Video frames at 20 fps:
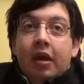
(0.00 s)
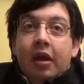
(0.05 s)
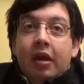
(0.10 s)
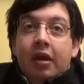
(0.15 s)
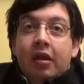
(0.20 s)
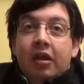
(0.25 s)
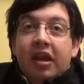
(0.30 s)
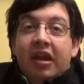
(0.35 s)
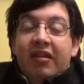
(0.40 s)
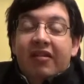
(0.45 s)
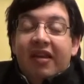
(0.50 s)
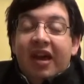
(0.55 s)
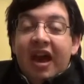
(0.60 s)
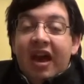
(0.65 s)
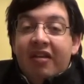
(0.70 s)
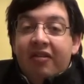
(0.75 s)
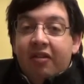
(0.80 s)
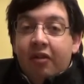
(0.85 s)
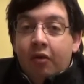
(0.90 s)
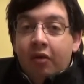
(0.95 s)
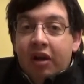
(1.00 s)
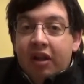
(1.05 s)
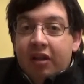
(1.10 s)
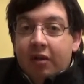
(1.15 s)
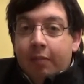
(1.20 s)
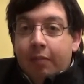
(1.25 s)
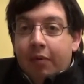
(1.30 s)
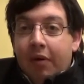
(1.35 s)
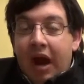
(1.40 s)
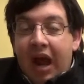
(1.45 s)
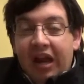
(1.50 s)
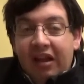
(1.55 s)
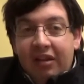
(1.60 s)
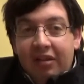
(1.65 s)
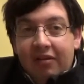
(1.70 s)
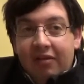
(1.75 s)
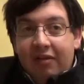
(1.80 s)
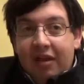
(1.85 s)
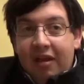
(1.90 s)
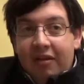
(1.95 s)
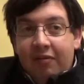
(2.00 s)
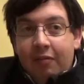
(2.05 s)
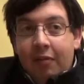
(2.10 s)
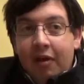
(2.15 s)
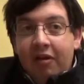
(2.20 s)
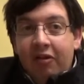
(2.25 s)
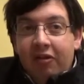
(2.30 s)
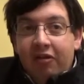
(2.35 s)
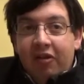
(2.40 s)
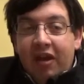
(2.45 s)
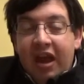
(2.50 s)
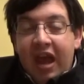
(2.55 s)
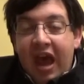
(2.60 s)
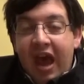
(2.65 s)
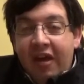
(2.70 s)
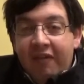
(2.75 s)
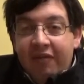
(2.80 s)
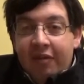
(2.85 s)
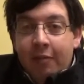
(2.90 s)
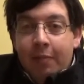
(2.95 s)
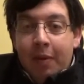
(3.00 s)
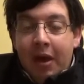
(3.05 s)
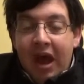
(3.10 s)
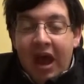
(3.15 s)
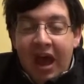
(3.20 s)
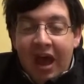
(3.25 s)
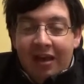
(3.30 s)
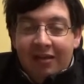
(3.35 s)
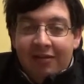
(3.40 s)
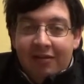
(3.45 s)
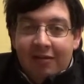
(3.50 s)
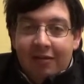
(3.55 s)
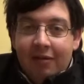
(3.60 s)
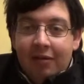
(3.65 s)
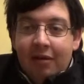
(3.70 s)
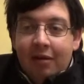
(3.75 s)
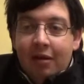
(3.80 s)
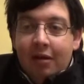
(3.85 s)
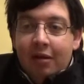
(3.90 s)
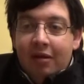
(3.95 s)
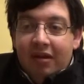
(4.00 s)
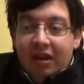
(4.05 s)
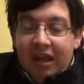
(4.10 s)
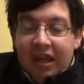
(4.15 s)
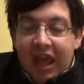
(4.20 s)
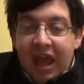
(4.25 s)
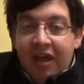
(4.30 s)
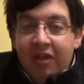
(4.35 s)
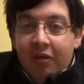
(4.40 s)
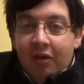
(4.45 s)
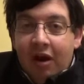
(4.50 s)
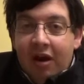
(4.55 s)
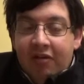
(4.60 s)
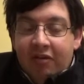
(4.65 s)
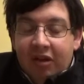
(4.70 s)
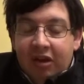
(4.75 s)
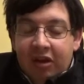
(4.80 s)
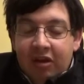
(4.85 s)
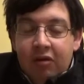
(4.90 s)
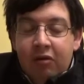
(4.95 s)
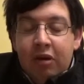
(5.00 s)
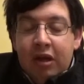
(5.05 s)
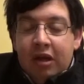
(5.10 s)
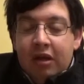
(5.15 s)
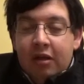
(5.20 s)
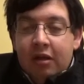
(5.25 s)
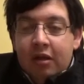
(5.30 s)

These guys don't get to practice as much as they have in the past together as a unit.